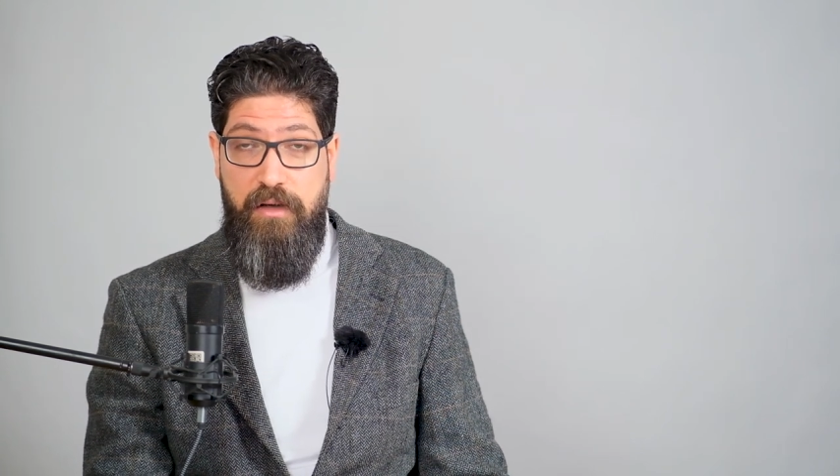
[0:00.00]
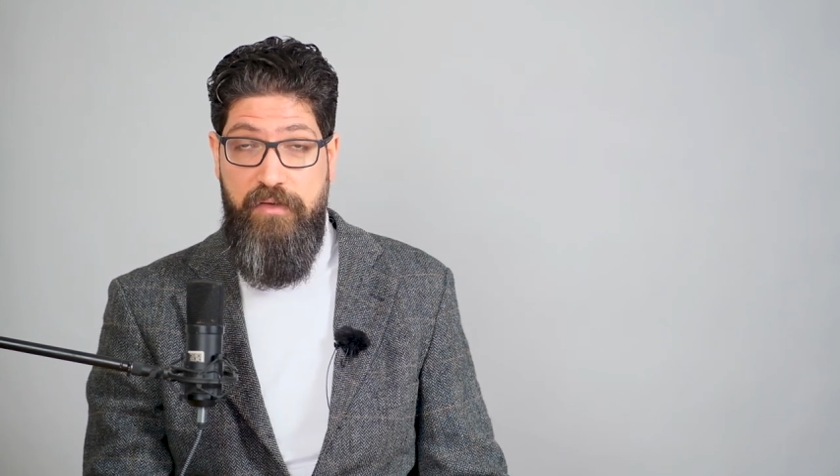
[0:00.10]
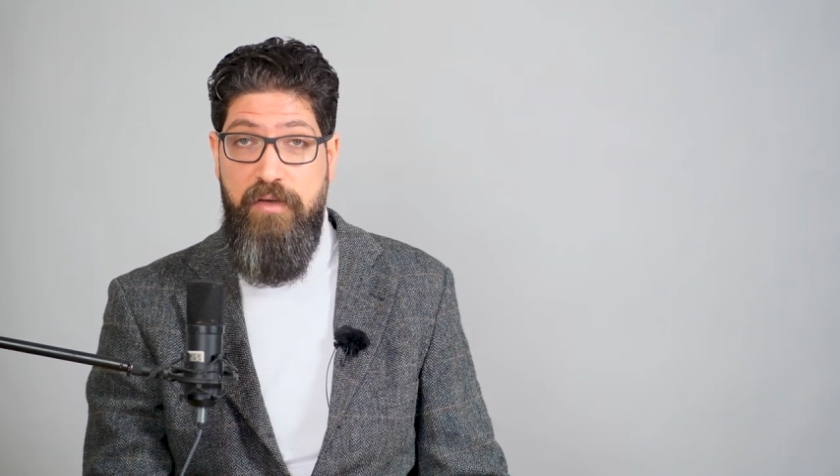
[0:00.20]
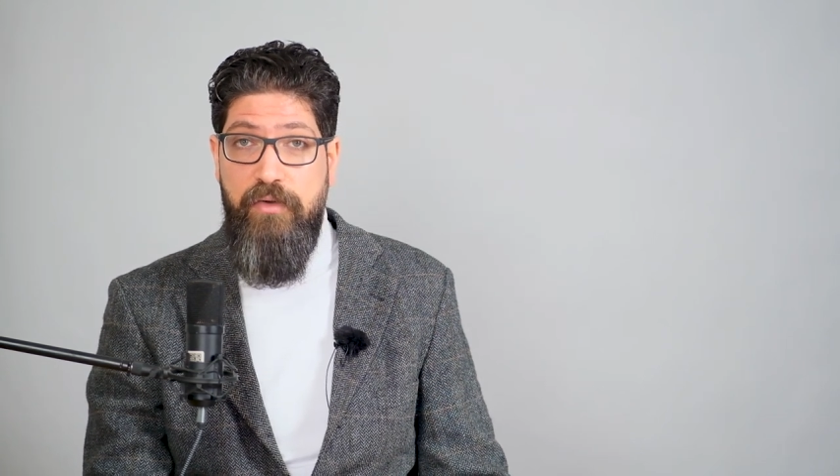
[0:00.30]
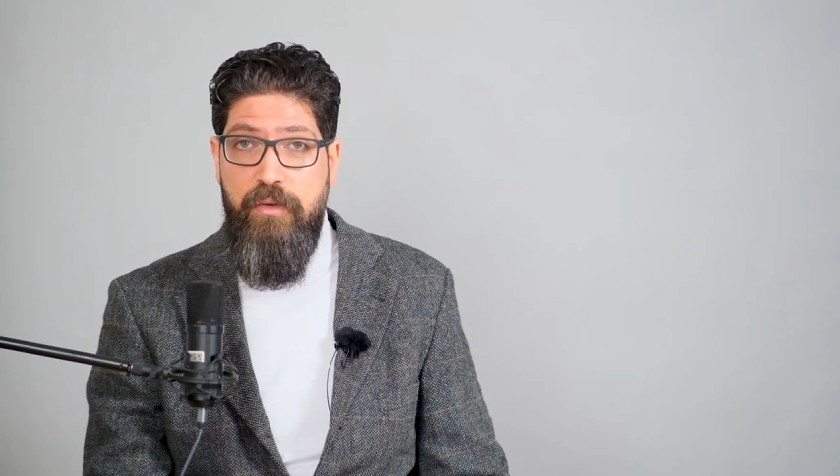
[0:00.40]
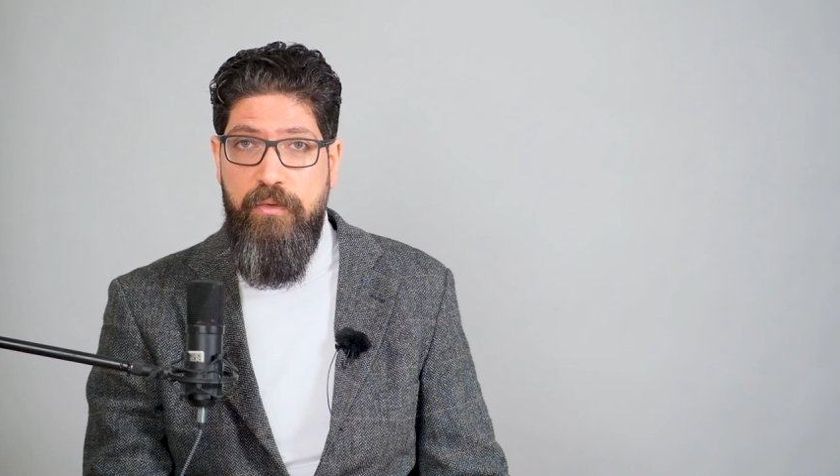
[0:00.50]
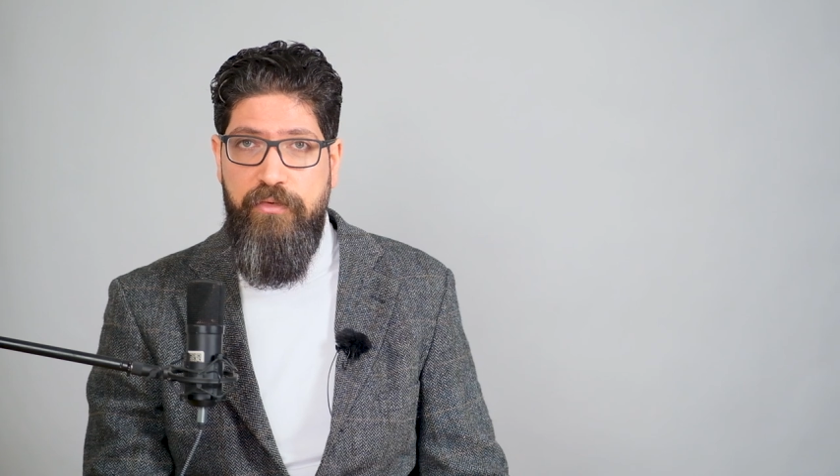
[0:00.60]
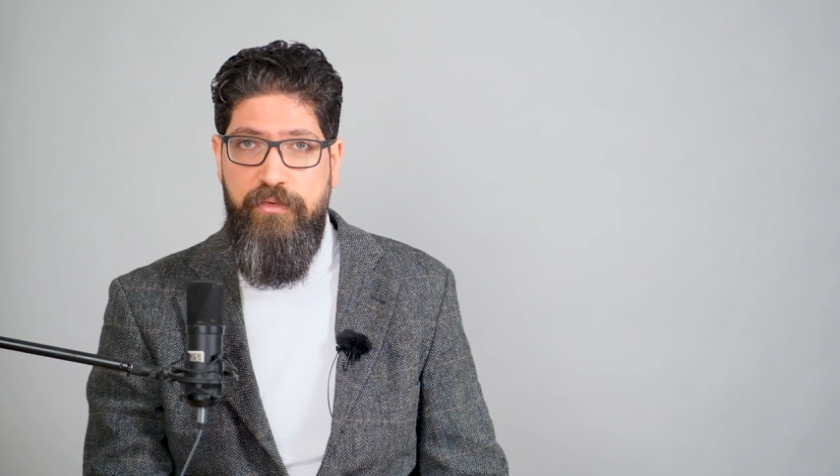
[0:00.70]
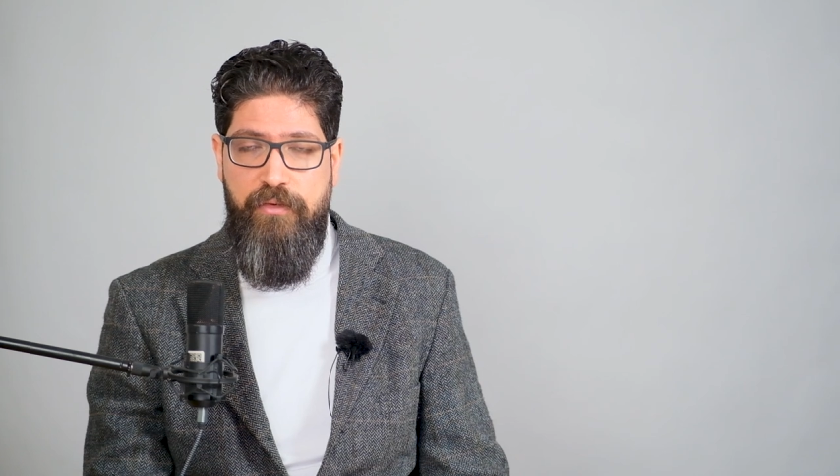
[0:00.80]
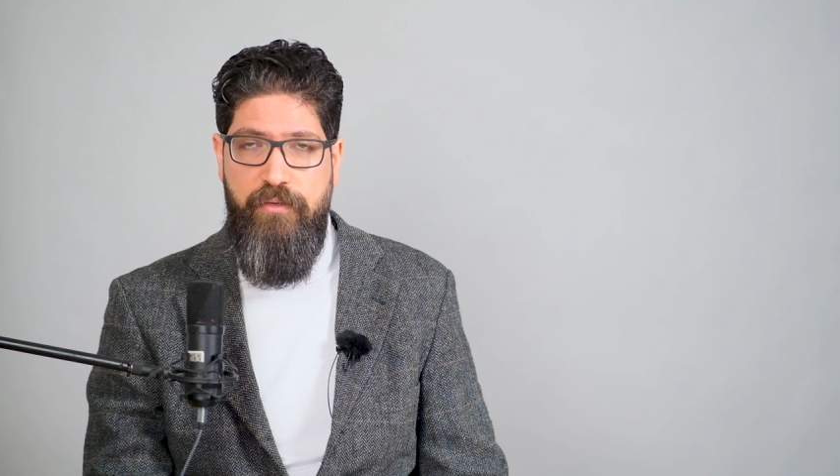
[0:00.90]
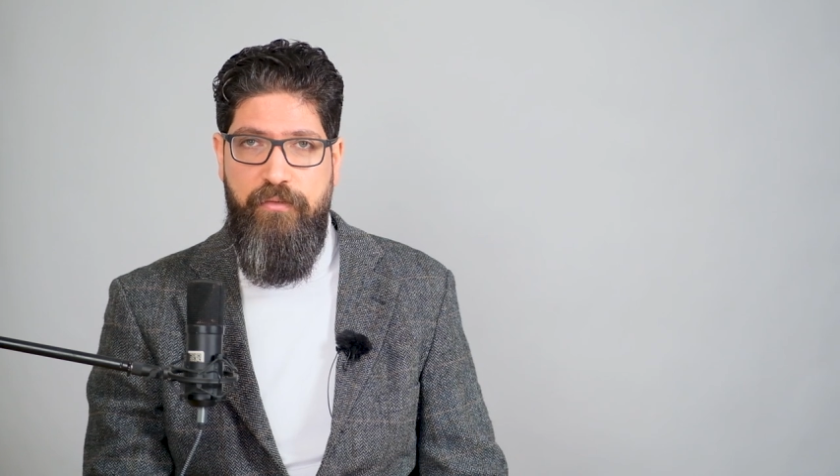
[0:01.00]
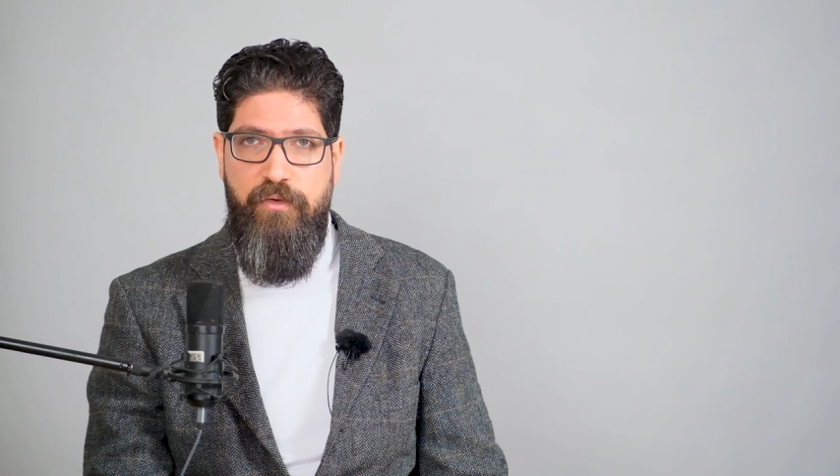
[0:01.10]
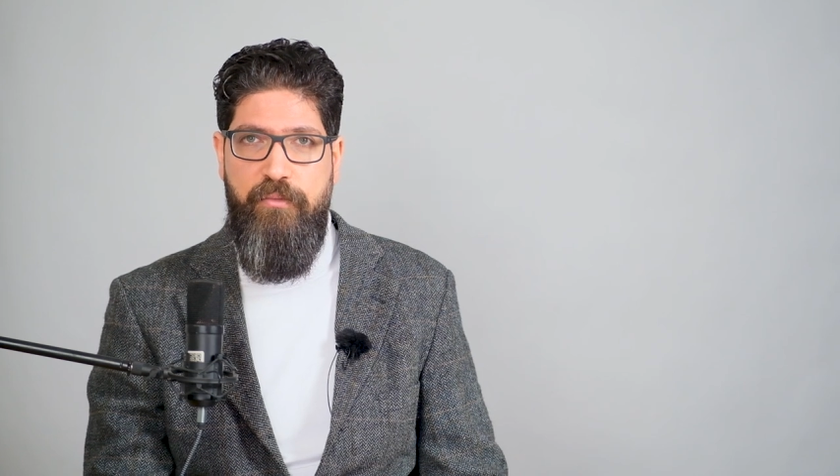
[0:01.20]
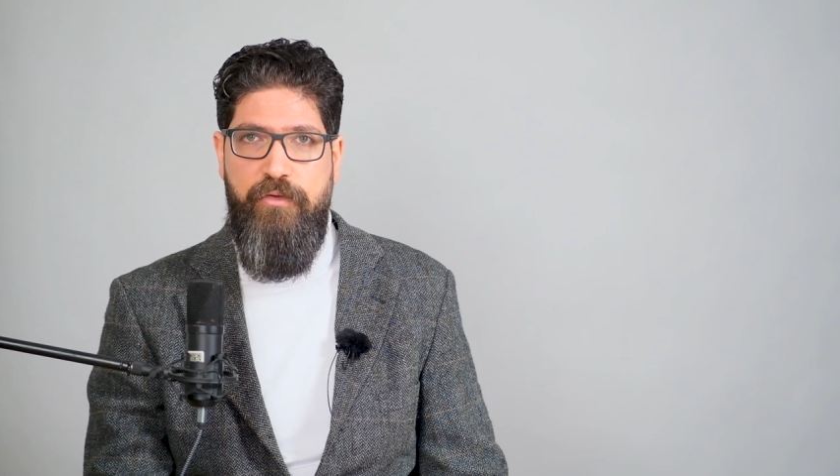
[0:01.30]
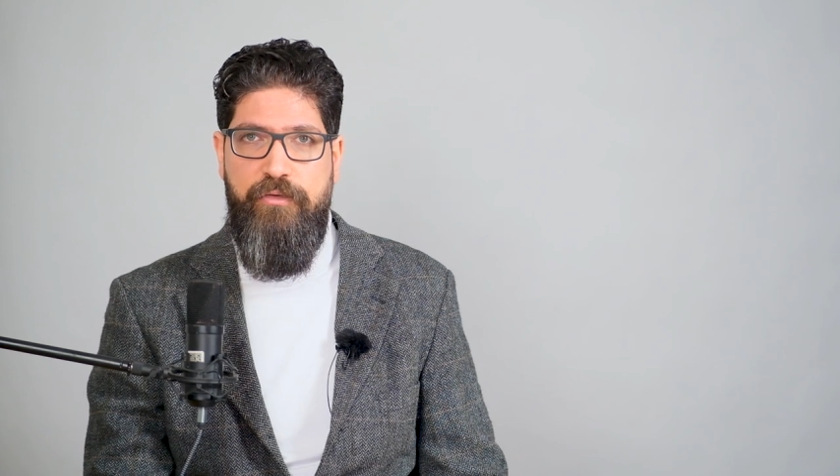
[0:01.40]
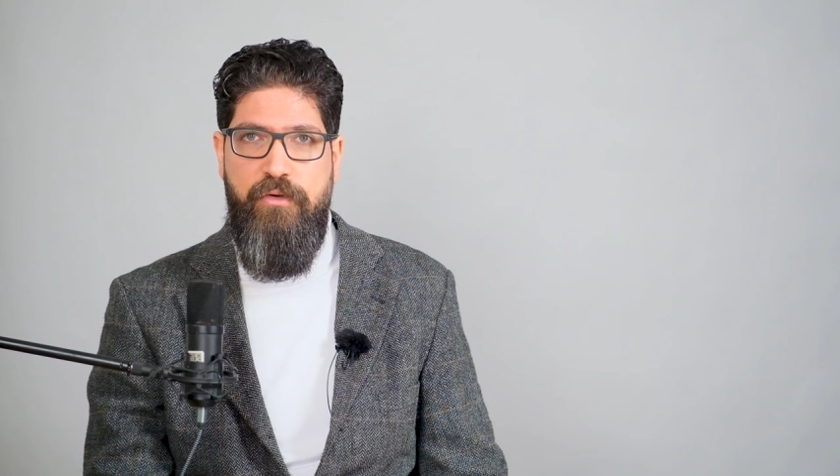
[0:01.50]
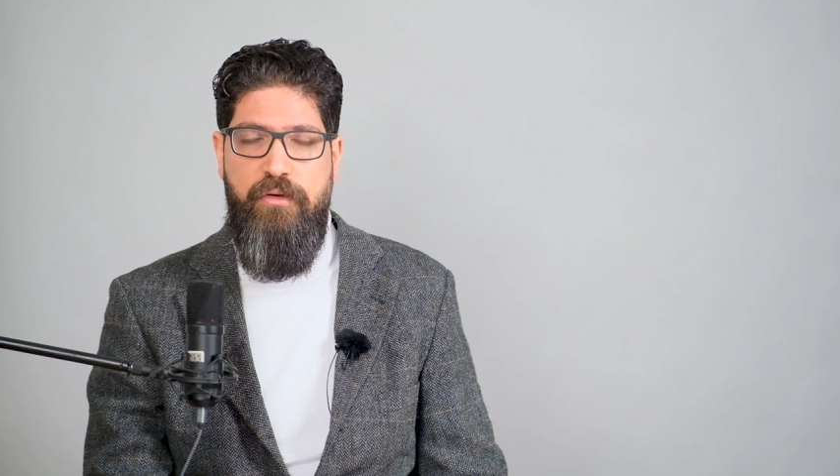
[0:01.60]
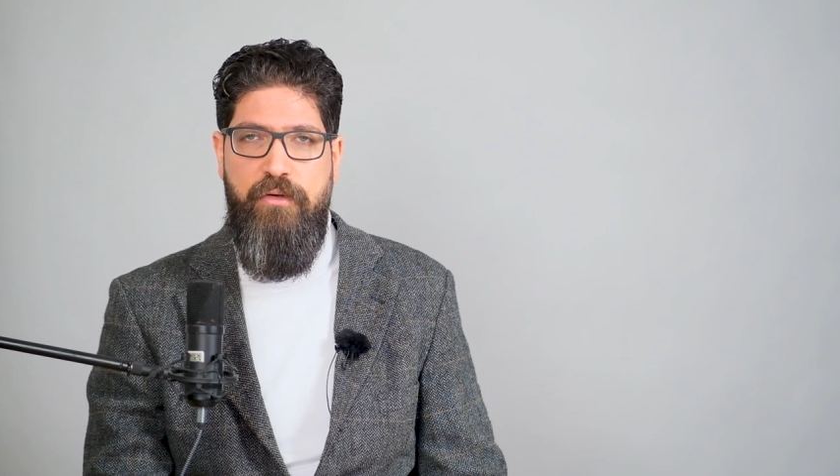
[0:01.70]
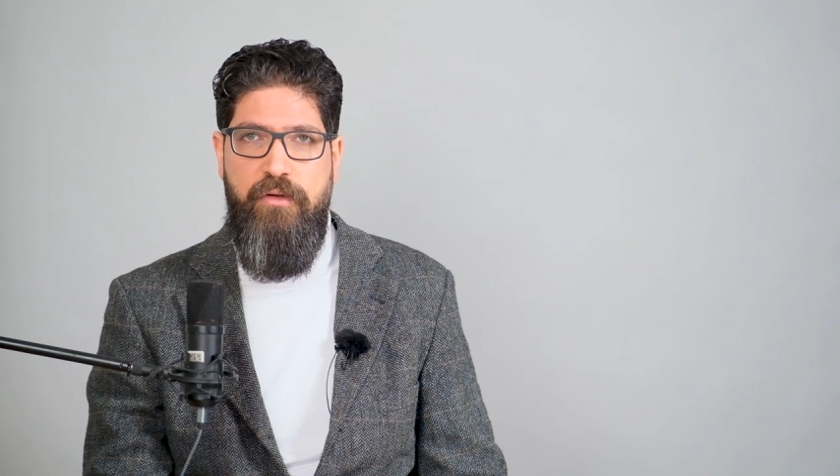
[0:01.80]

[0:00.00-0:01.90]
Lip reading: influence for Moscow.